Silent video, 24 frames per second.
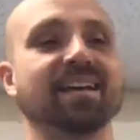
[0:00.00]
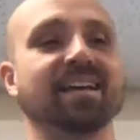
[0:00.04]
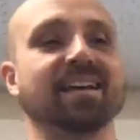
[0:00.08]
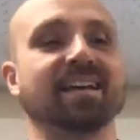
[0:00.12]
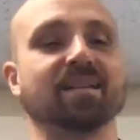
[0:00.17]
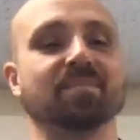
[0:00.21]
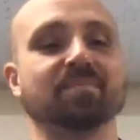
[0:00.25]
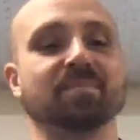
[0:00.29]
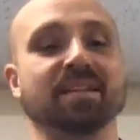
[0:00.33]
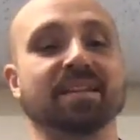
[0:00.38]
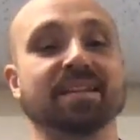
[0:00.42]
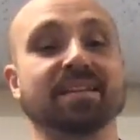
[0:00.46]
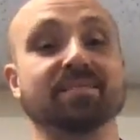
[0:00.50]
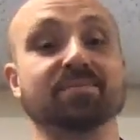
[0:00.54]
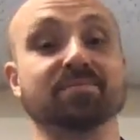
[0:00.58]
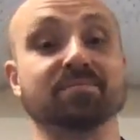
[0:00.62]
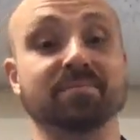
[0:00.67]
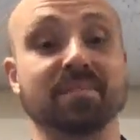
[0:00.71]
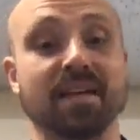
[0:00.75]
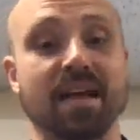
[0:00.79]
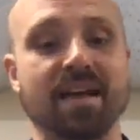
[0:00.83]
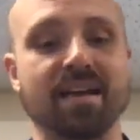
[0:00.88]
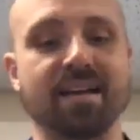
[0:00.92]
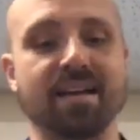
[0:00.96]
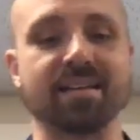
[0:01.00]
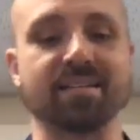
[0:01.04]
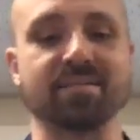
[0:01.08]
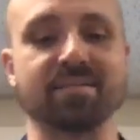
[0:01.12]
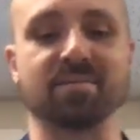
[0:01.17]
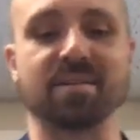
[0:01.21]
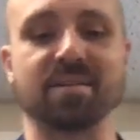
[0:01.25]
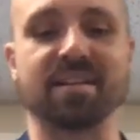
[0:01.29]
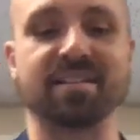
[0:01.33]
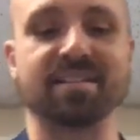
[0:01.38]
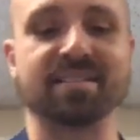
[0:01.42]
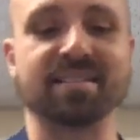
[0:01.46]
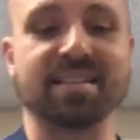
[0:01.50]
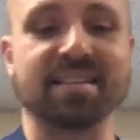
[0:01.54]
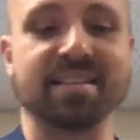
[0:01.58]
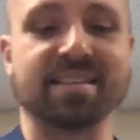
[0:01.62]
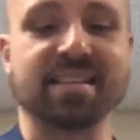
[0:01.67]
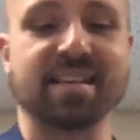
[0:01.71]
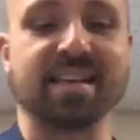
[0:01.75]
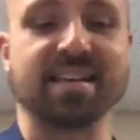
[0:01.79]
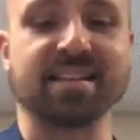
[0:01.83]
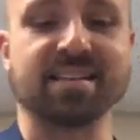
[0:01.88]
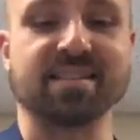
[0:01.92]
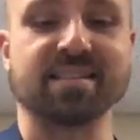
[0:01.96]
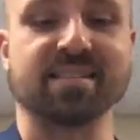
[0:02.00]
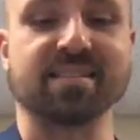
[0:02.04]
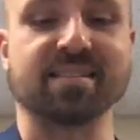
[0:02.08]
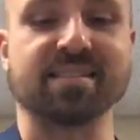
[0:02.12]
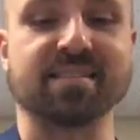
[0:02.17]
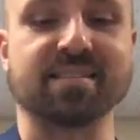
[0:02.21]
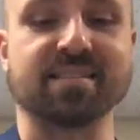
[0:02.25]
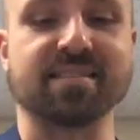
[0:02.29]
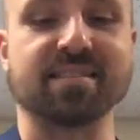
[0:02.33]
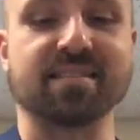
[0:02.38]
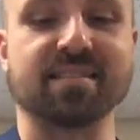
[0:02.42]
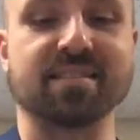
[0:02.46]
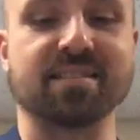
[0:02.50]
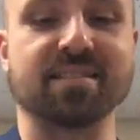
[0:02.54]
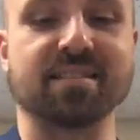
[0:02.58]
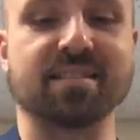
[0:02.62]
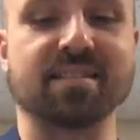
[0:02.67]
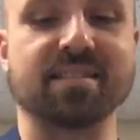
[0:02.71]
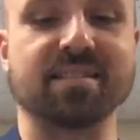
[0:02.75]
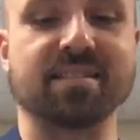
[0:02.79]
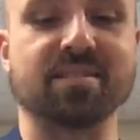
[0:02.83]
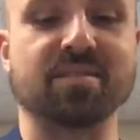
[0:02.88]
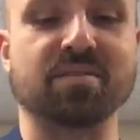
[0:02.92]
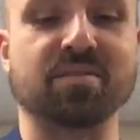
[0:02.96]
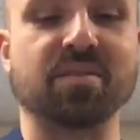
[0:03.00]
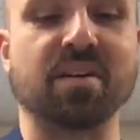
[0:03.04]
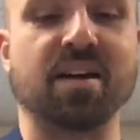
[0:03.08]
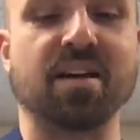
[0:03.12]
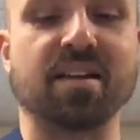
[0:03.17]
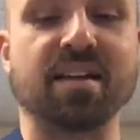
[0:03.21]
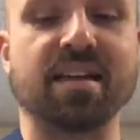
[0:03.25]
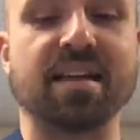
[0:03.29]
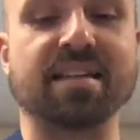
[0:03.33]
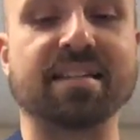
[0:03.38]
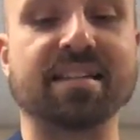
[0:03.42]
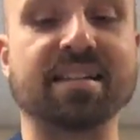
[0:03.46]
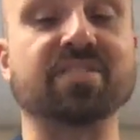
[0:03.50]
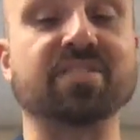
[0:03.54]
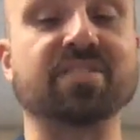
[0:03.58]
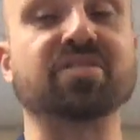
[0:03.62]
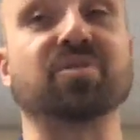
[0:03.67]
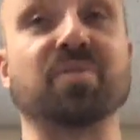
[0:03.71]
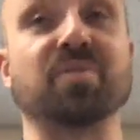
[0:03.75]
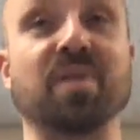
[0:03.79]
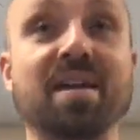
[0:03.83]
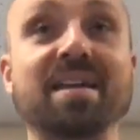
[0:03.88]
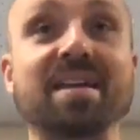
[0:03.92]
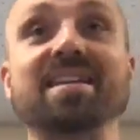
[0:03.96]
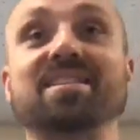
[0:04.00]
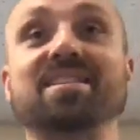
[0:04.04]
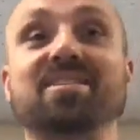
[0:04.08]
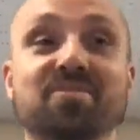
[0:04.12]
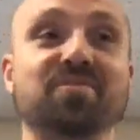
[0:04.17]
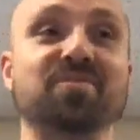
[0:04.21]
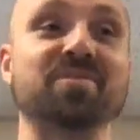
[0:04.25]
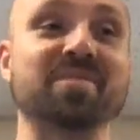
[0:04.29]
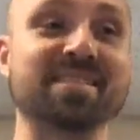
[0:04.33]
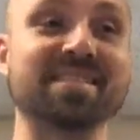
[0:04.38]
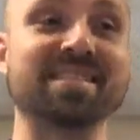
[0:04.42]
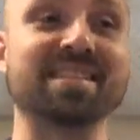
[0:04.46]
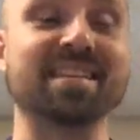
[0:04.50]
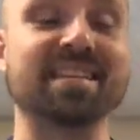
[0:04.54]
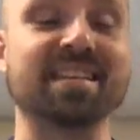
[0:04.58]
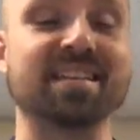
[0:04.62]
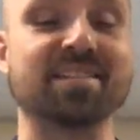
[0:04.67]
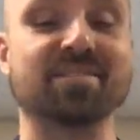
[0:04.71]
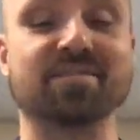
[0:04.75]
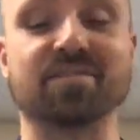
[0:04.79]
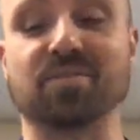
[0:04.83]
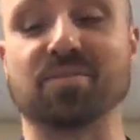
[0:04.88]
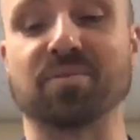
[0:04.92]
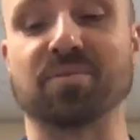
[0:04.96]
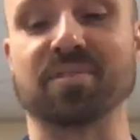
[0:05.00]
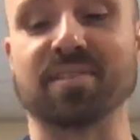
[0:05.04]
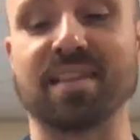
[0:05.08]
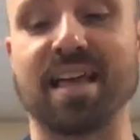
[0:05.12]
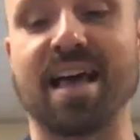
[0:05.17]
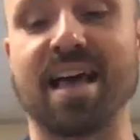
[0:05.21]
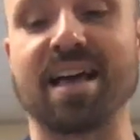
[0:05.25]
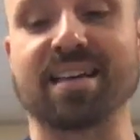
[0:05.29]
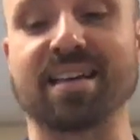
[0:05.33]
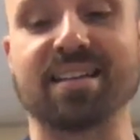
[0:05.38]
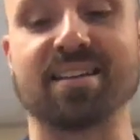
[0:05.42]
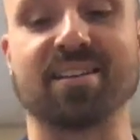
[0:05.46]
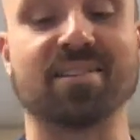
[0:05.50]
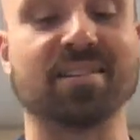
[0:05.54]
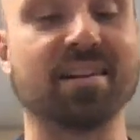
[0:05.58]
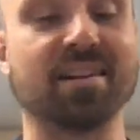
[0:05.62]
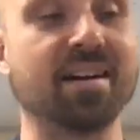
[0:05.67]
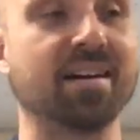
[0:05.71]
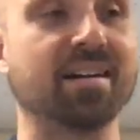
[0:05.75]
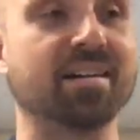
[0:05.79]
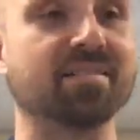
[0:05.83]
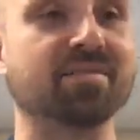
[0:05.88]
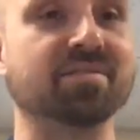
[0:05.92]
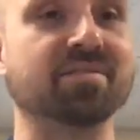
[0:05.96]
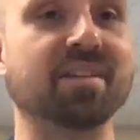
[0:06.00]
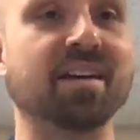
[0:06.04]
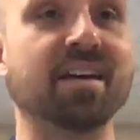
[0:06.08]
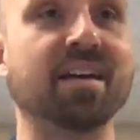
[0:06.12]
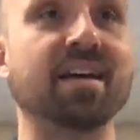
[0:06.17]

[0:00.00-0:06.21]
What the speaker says: And I'm like, well, it's because in the training you've received or lack thereof,